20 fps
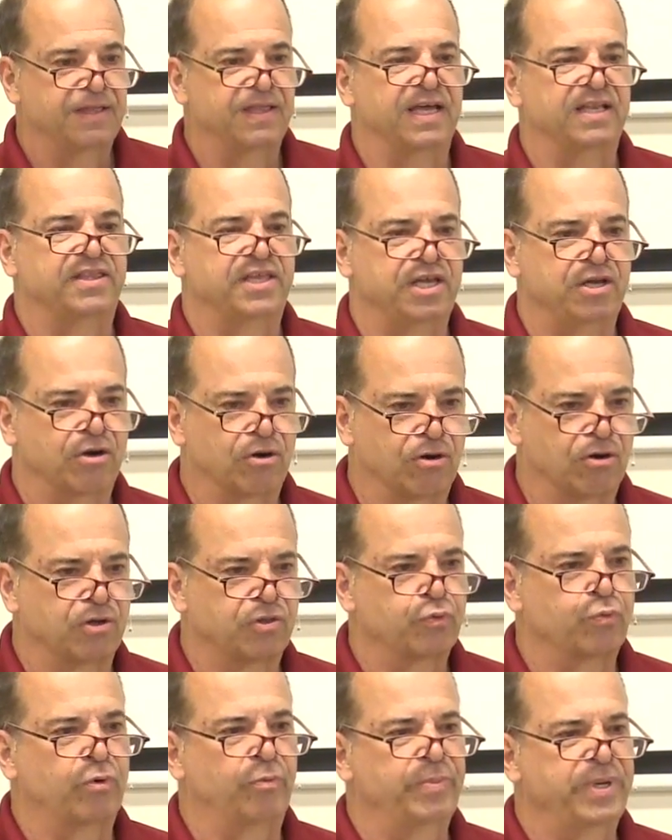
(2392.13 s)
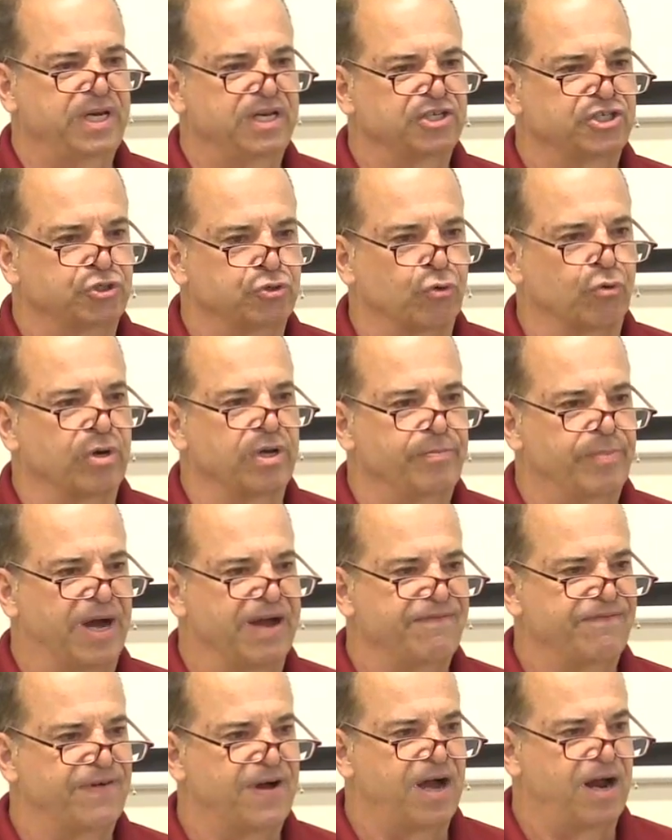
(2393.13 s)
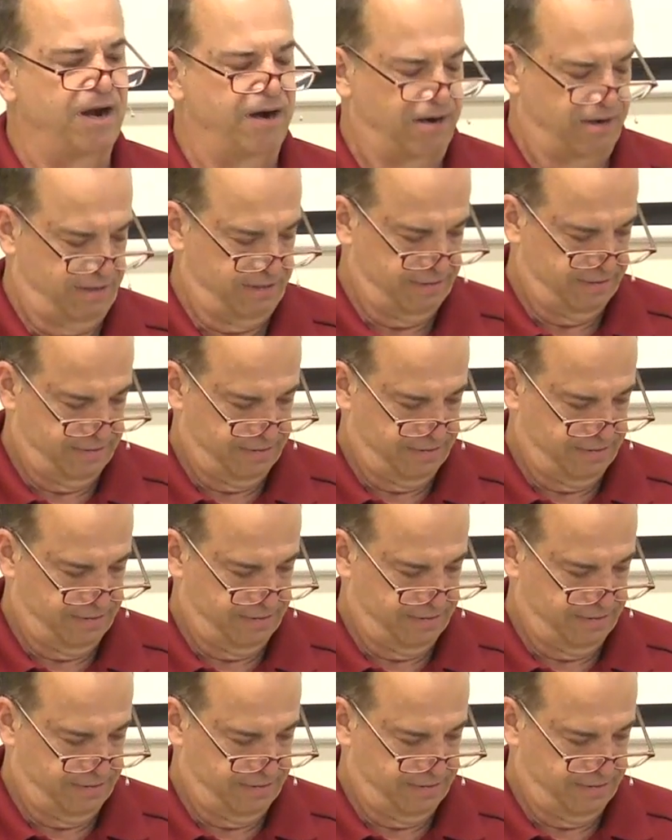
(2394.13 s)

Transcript: that the earth will be destroyed by fire.